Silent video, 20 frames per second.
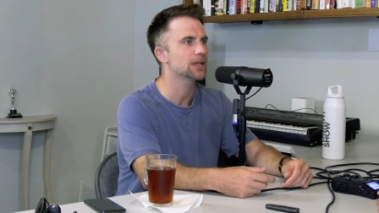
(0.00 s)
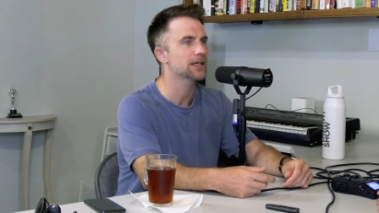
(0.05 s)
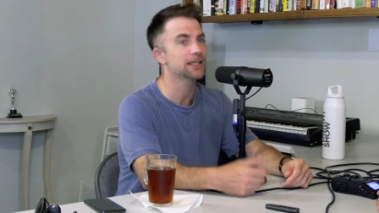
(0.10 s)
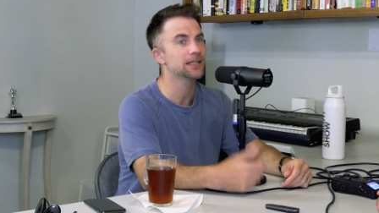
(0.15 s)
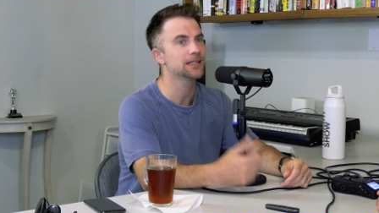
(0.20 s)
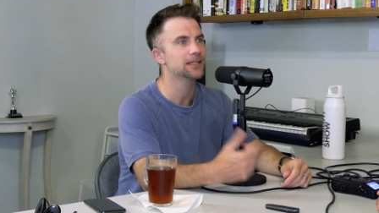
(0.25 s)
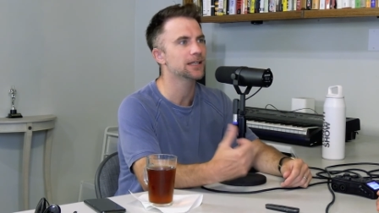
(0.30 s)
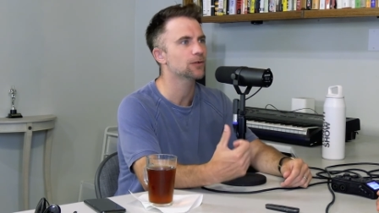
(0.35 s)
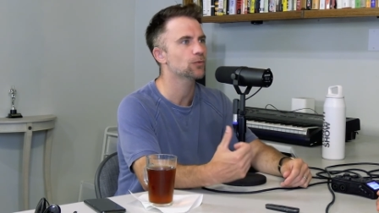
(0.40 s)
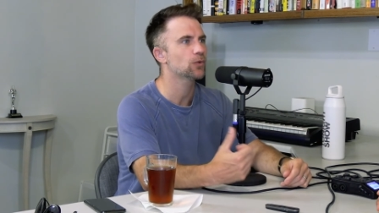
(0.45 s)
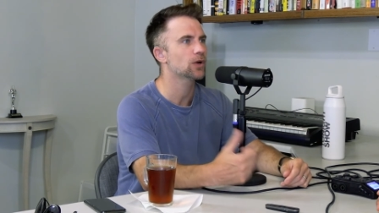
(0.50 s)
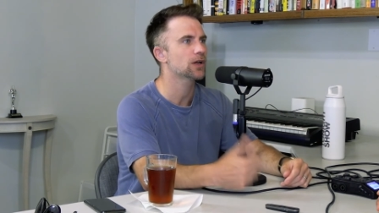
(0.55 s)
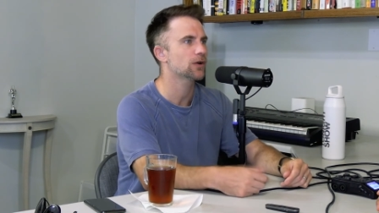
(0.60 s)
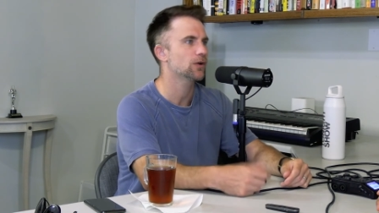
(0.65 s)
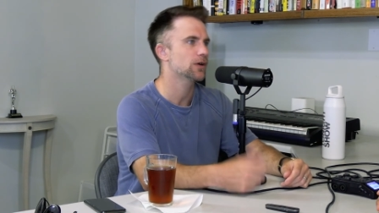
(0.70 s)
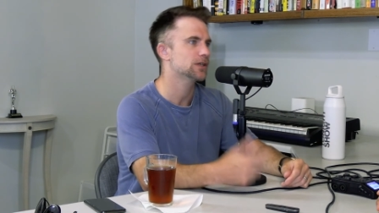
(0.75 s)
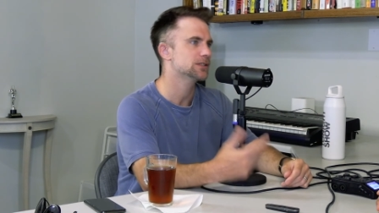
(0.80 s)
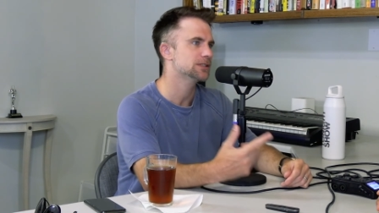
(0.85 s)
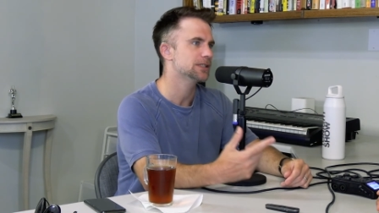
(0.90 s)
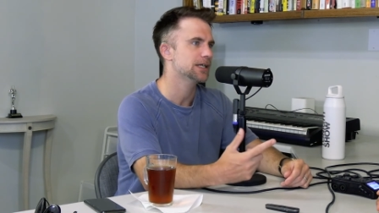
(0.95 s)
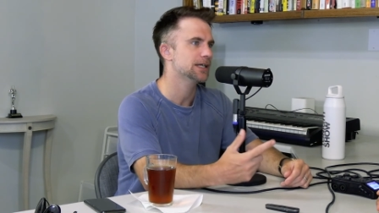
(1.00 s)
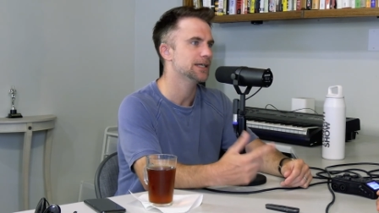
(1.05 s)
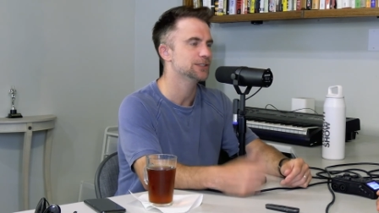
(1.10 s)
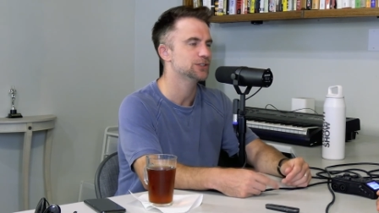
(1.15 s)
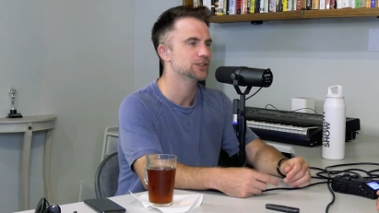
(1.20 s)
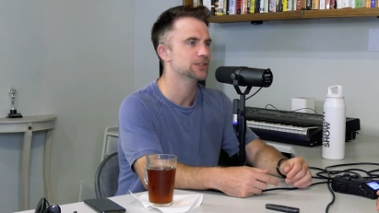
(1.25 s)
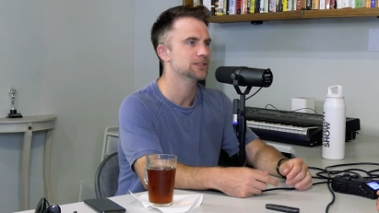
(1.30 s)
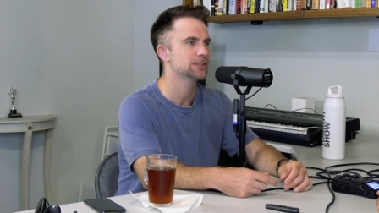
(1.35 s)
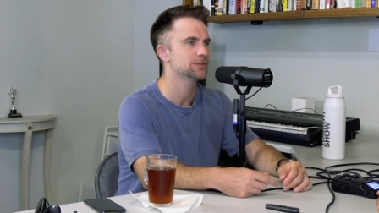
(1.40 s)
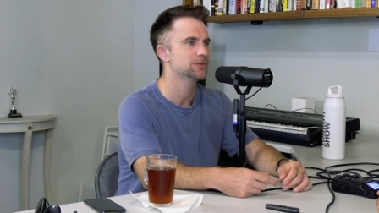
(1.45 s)
Like, he didn't want to go on stage
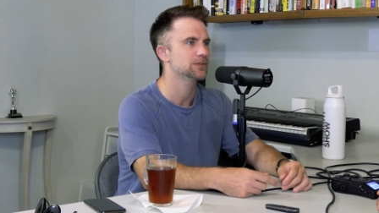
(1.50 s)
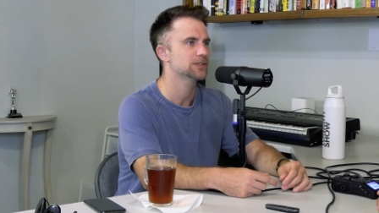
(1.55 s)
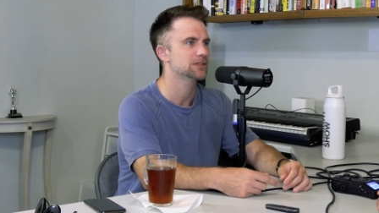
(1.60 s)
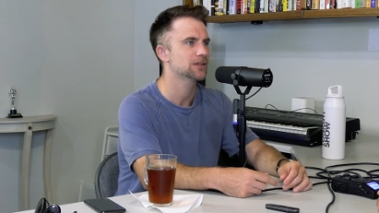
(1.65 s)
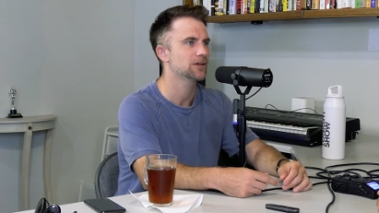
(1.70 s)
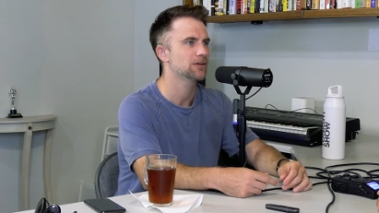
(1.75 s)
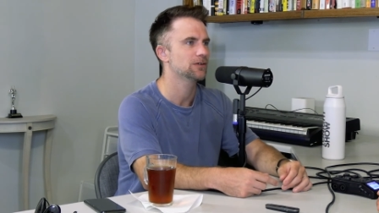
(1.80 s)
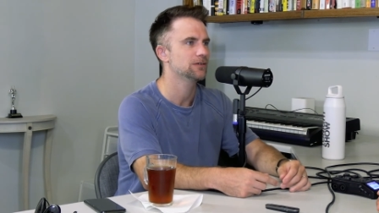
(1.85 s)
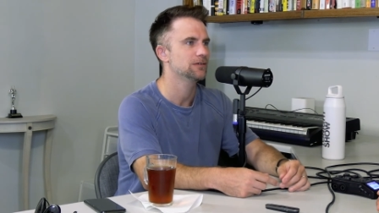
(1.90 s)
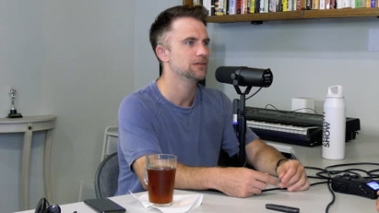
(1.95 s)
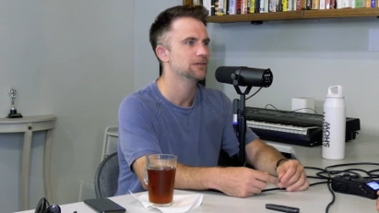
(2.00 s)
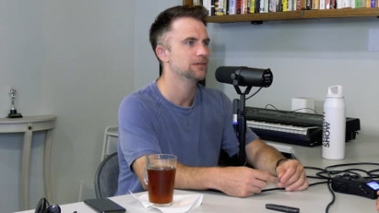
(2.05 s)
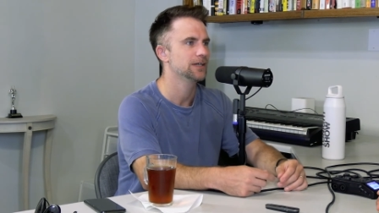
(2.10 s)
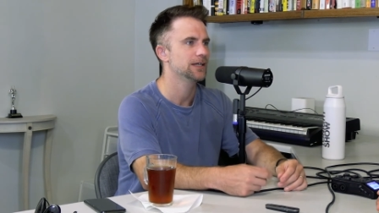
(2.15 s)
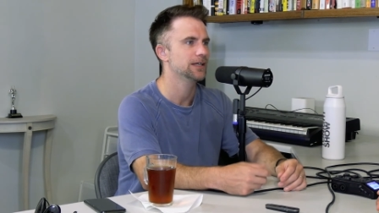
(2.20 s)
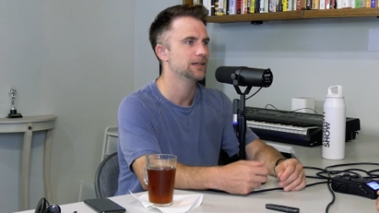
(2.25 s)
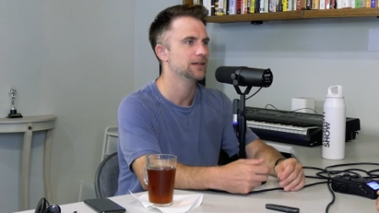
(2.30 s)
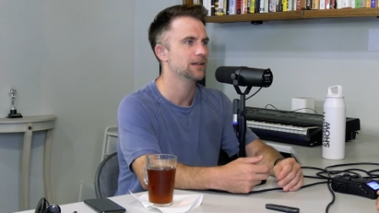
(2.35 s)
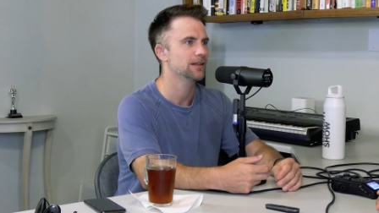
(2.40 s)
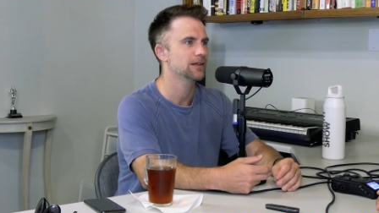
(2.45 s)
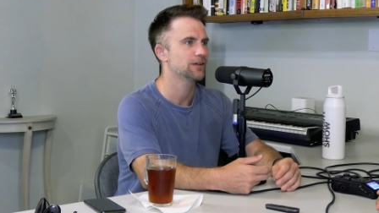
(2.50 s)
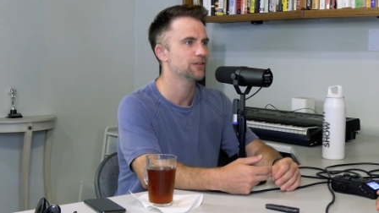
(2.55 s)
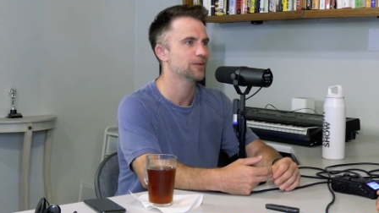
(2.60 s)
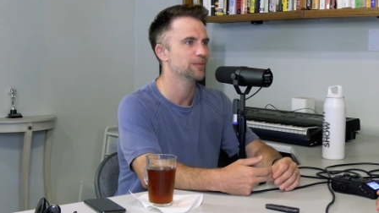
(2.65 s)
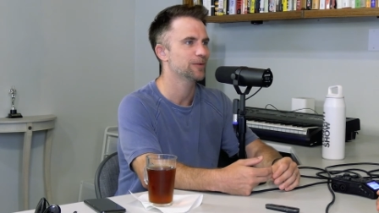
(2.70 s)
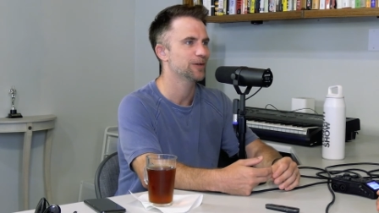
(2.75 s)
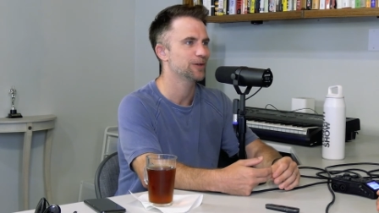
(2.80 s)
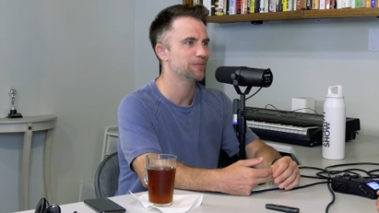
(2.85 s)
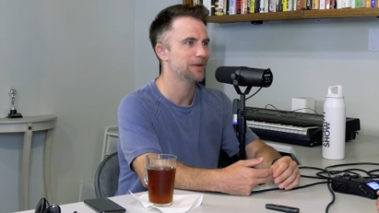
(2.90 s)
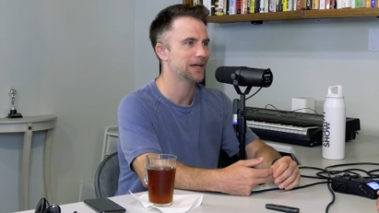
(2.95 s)
because he was so into the
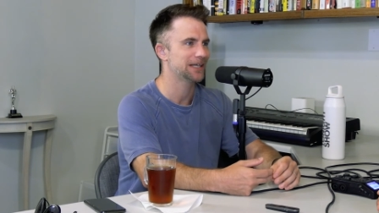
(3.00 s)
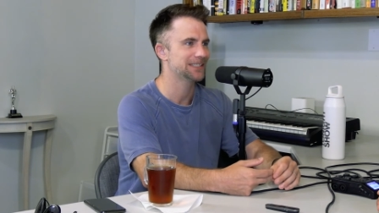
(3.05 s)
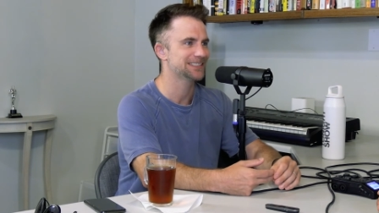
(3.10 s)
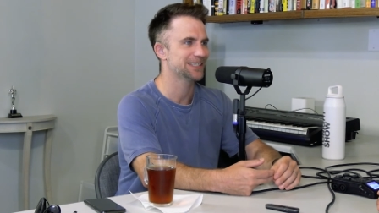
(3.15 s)
Criminal Minds.